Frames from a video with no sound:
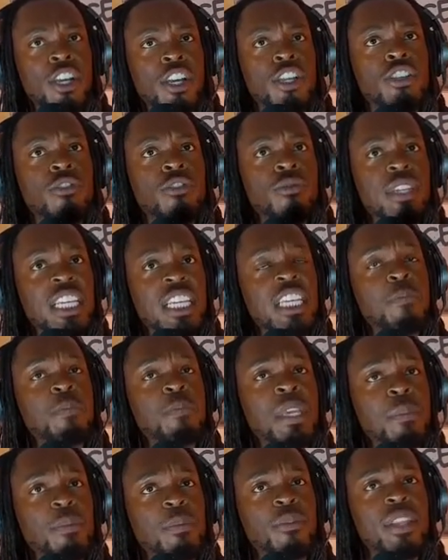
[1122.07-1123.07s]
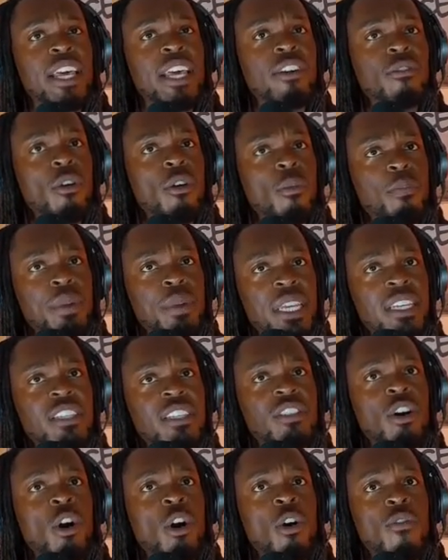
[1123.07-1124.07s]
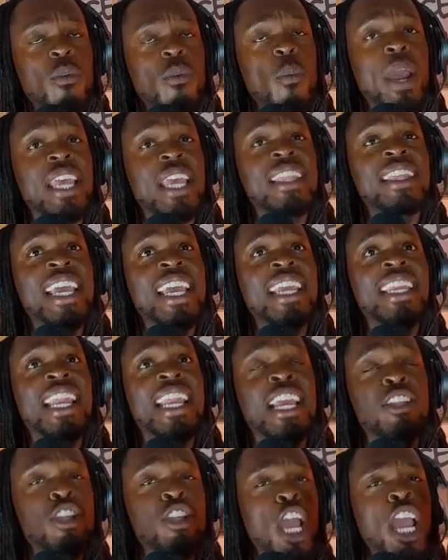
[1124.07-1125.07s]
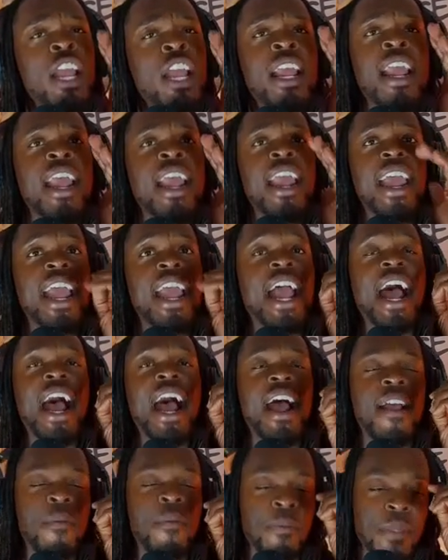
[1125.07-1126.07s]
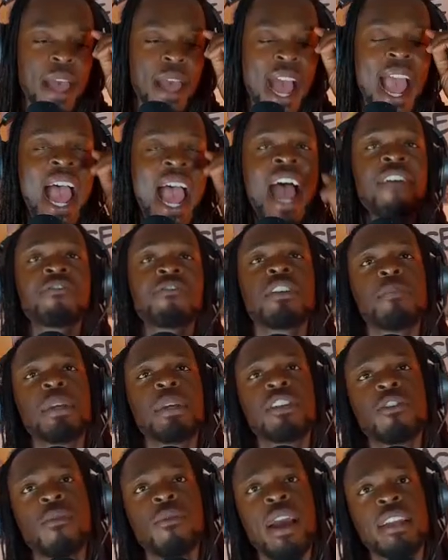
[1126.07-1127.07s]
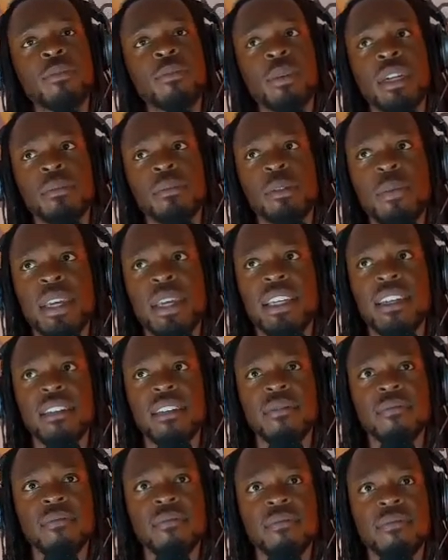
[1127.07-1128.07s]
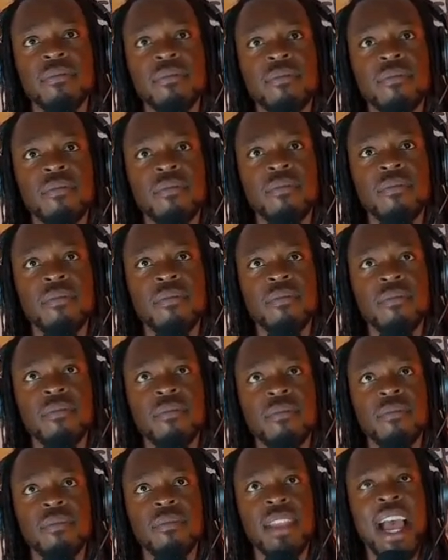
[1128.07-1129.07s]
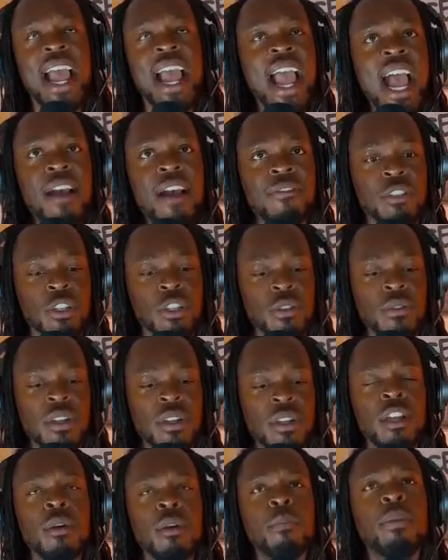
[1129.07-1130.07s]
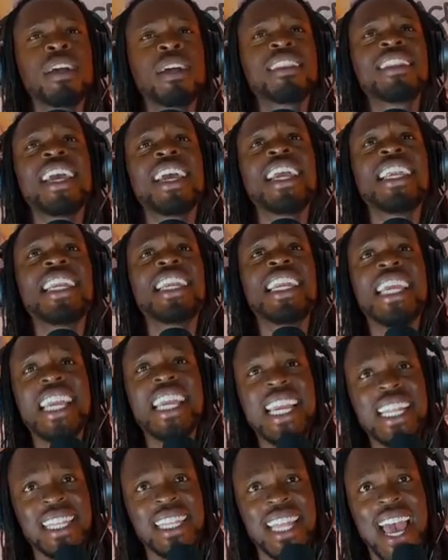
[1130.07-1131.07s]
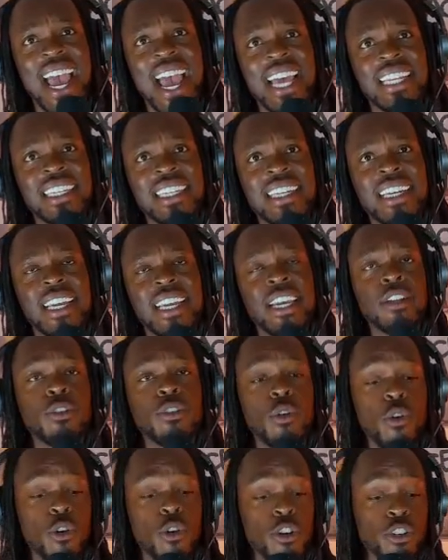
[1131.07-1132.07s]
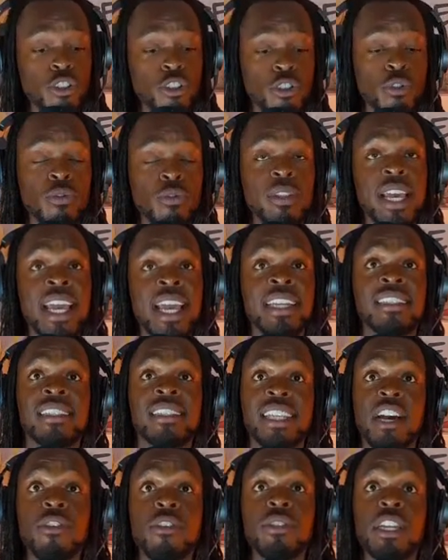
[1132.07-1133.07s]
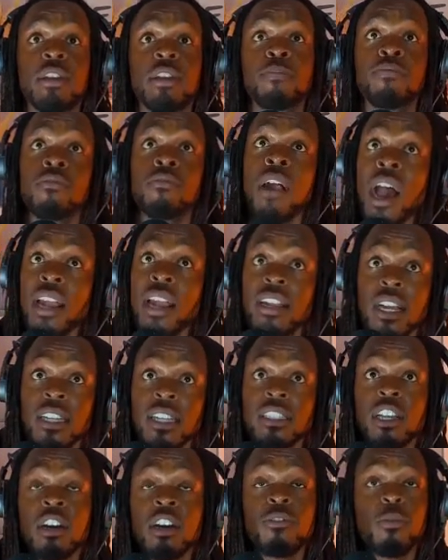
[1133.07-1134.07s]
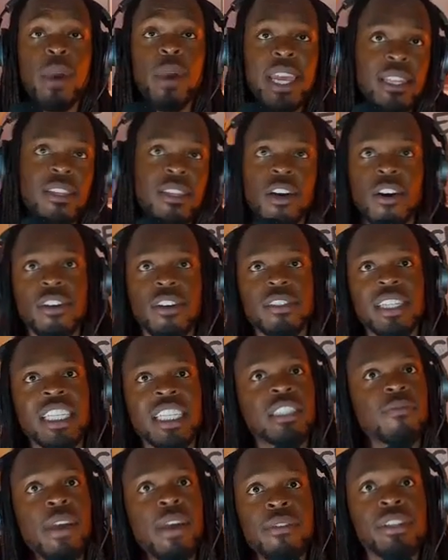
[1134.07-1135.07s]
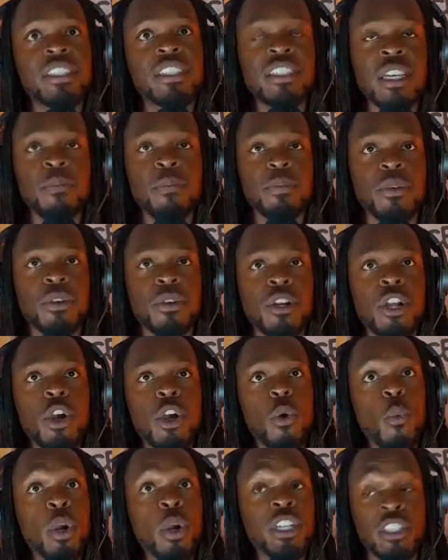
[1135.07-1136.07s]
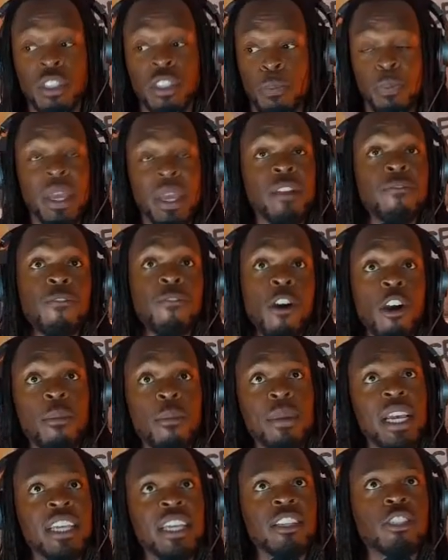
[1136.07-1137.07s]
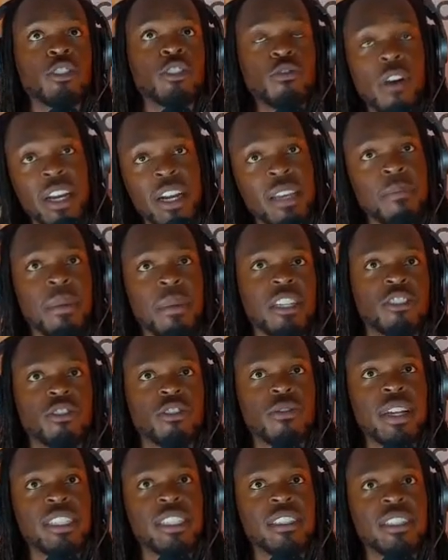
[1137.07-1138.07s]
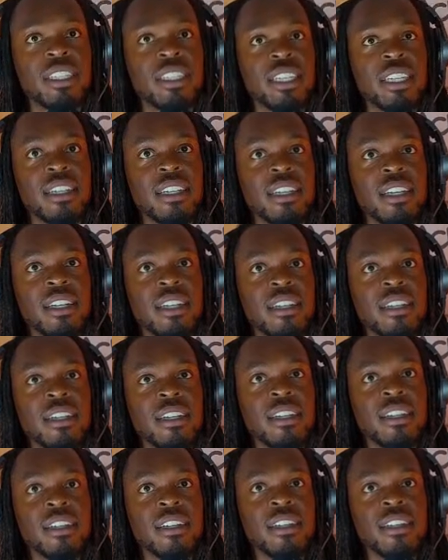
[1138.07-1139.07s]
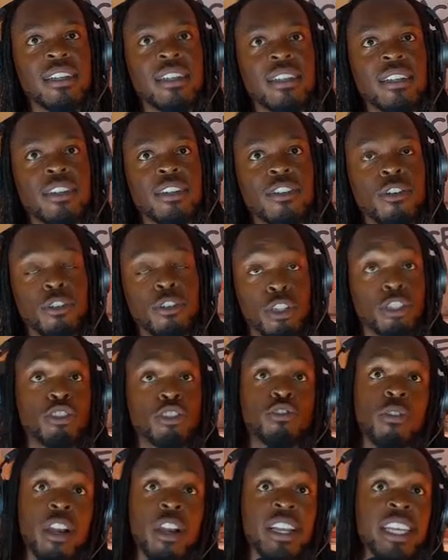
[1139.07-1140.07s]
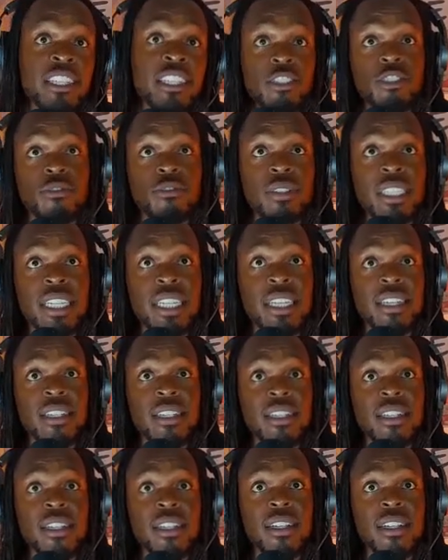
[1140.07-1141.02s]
You need people that are obese, overweight. I have to be direct when I'm speaking. I have to. But they need that in order to then sell their product of weight loss. It's very simple. What does Big Pharma and the Drug Administration need? Or the drug industry need?